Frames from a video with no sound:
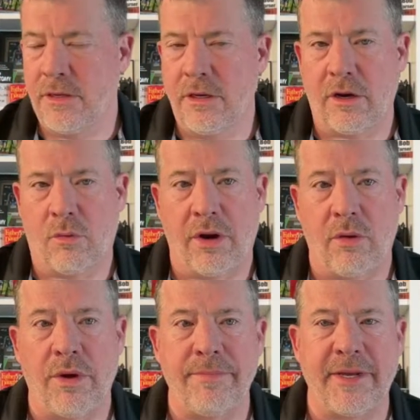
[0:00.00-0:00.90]
on a
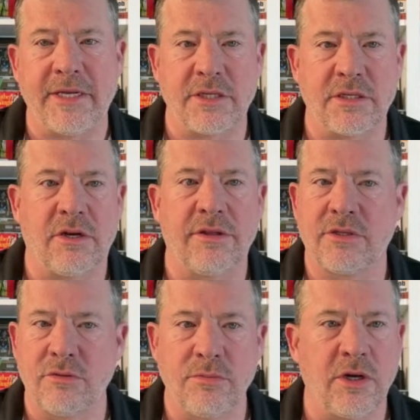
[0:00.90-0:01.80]
one-on-one basis, all the
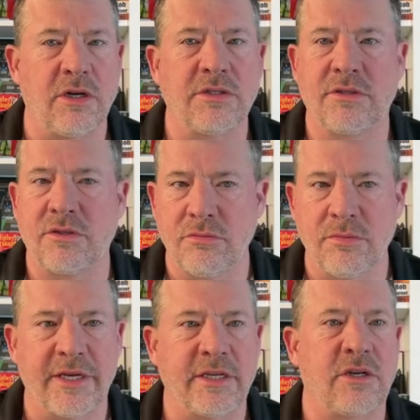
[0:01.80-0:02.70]
Zoom calls, the Zoom
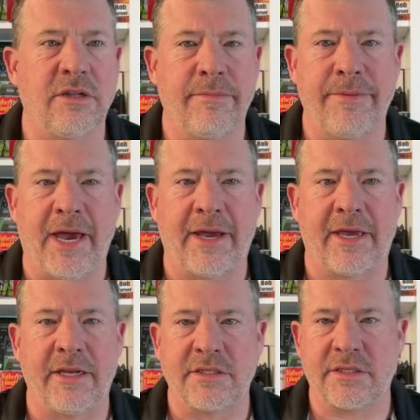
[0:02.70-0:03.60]
links, all the
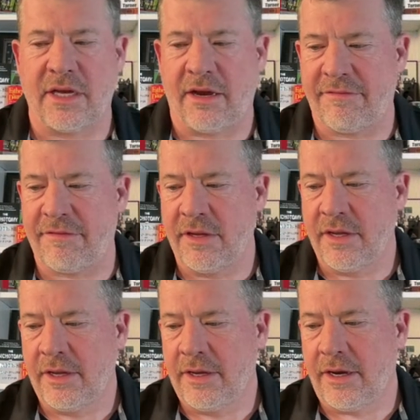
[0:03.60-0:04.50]
back-end stuff.
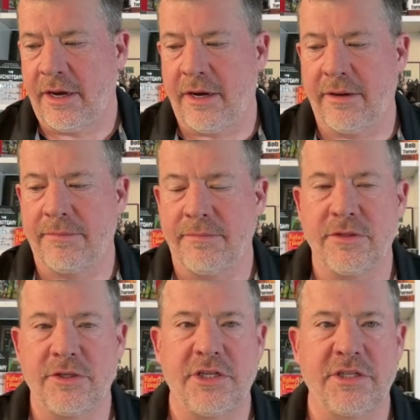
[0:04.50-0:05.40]

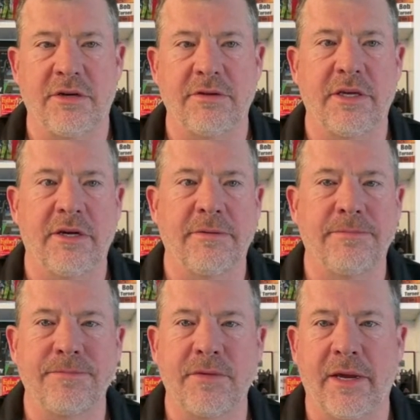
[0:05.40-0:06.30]
She's out there
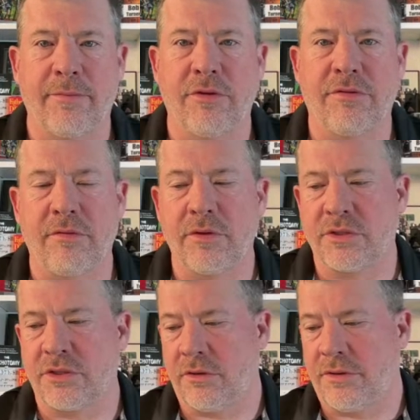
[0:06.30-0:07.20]
hammering through it.
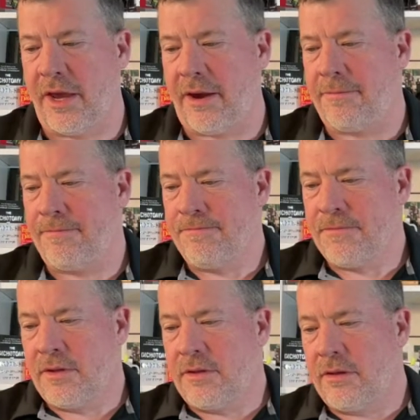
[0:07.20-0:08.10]
So, yeah.
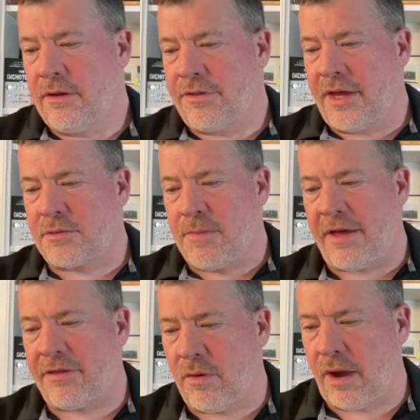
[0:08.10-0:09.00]
Well, thanks,
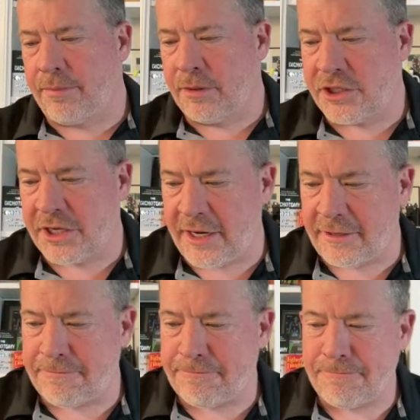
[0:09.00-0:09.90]
Matthew. I appreciate
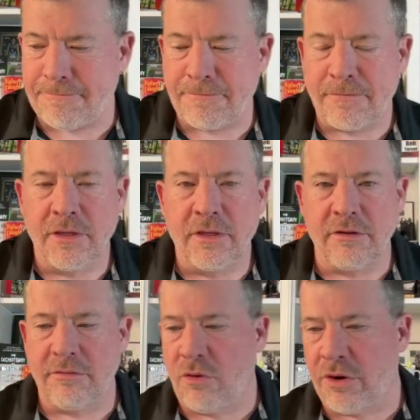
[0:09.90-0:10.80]
it.
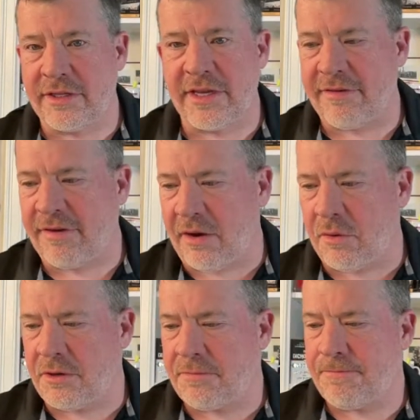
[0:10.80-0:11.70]
Good morning, Dave
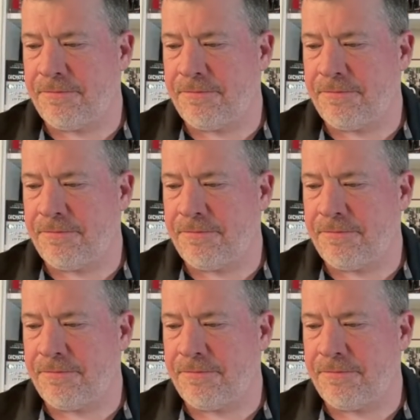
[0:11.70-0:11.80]
Howard.